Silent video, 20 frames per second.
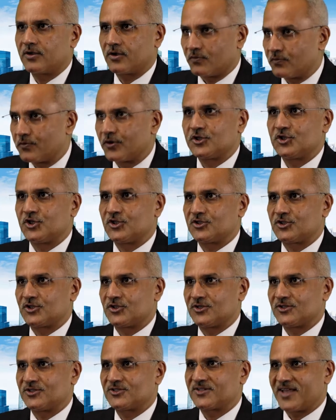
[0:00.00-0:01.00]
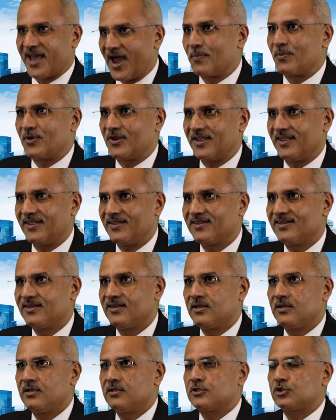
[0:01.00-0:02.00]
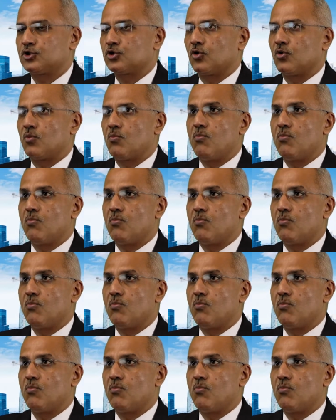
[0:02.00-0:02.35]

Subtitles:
convergence is happening. So